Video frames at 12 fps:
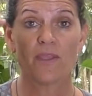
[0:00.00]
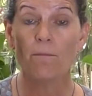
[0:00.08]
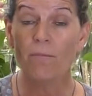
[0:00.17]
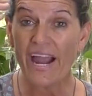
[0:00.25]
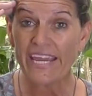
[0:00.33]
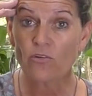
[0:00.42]

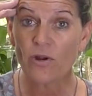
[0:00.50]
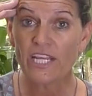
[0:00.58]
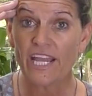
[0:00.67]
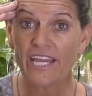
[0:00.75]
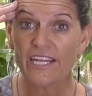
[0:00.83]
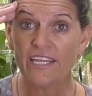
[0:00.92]
migraine
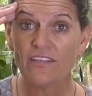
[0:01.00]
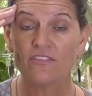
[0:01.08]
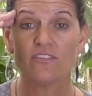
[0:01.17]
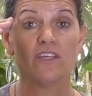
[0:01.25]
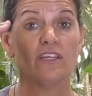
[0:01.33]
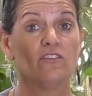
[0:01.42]

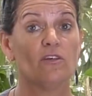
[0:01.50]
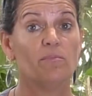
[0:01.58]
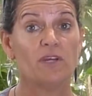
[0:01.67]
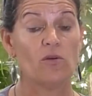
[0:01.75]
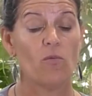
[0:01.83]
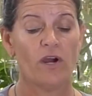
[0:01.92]
headaches is a
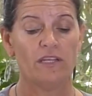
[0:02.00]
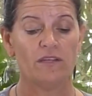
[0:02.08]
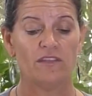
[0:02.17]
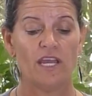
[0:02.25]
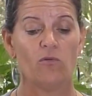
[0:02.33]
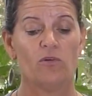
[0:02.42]
big one
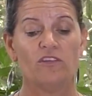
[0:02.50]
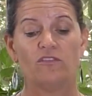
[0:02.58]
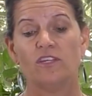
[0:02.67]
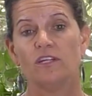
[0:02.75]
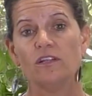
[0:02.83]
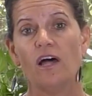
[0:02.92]
that we
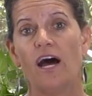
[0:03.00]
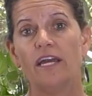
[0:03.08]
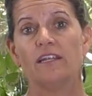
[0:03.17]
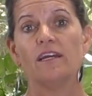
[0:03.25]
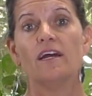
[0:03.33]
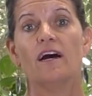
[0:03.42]
see a
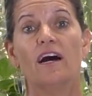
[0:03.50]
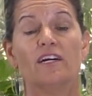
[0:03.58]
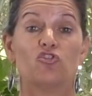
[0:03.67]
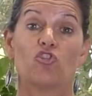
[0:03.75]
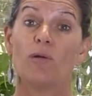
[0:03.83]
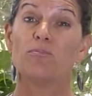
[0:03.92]
lot.
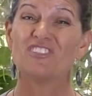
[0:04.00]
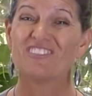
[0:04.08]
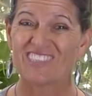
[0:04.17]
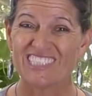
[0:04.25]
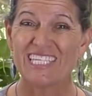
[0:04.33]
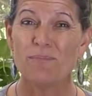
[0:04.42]
Trouble
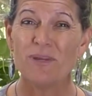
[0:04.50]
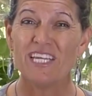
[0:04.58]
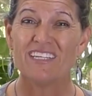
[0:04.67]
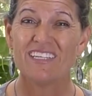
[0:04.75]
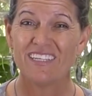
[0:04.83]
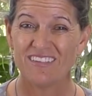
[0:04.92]

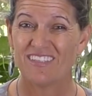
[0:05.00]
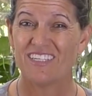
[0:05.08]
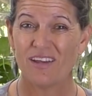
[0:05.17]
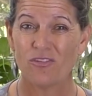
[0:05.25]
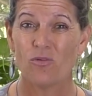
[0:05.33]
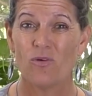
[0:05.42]
sleeping is
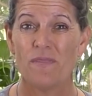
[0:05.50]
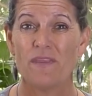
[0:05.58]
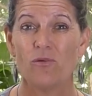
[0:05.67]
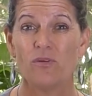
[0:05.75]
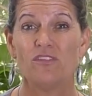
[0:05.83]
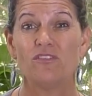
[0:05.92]
another one
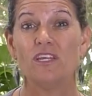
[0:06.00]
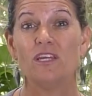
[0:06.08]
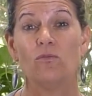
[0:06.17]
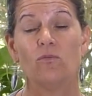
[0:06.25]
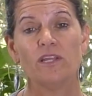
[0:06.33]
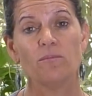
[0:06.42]
that we see
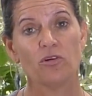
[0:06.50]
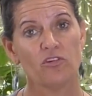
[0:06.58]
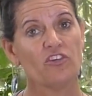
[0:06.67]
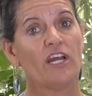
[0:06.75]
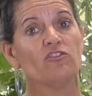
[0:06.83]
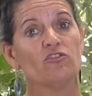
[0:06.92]
when
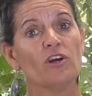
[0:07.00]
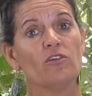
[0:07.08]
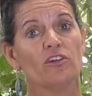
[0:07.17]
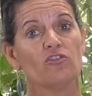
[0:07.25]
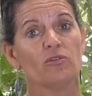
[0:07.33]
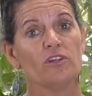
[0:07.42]

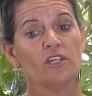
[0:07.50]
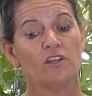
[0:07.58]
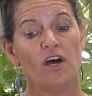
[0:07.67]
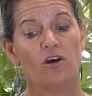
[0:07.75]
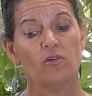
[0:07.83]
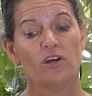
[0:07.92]
progesterone is really
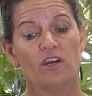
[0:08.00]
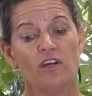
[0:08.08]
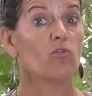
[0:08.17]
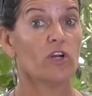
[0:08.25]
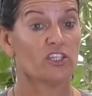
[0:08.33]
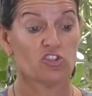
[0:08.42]
low.
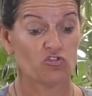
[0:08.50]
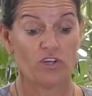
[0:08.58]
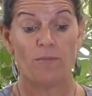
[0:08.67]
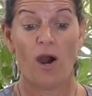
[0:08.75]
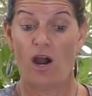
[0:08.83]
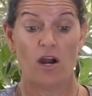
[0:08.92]

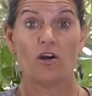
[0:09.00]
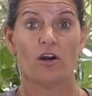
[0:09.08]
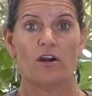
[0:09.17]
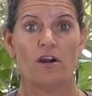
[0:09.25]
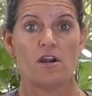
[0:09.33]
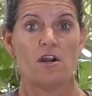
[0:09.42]
Extreme
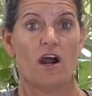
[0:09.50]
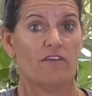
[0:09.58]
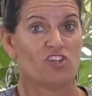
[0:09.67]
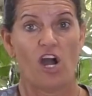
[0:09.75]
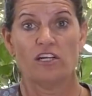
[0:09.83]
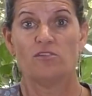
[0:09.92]
hunger. I've
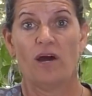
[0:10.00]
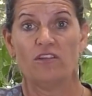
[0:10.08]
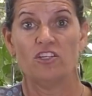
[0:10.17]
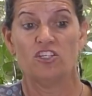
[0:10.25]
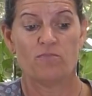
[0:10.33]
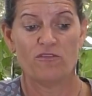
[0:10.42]
talked about
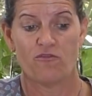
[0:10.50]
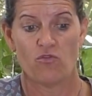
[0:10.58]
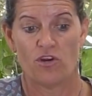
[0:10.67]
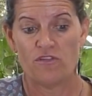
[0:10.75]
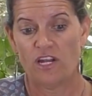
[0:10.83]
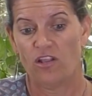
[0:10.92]
this
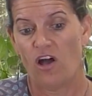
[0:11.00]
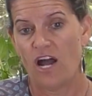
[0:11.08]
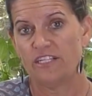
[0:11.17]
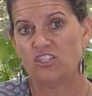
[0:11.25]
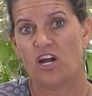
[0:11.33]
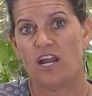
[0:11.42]
before, that a
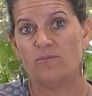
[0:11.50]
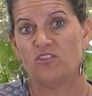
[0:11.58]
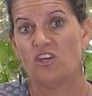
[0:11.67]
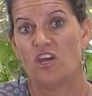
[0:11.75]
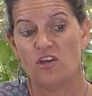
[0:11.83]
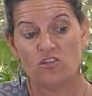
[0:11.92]
lot of
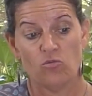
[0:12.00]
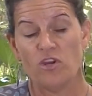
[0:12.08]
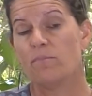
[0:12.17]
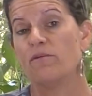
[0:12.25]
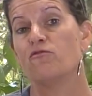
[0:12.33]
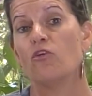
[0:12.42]
times the
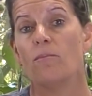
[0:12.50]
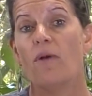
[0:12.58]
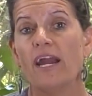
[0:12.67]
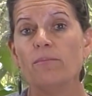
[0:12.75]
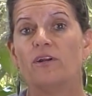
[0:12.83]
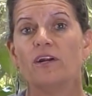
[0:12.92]
week before
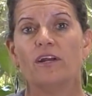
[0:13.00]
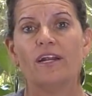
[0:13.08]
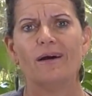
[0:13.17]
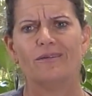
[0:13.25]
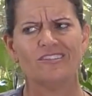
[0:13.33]
my period,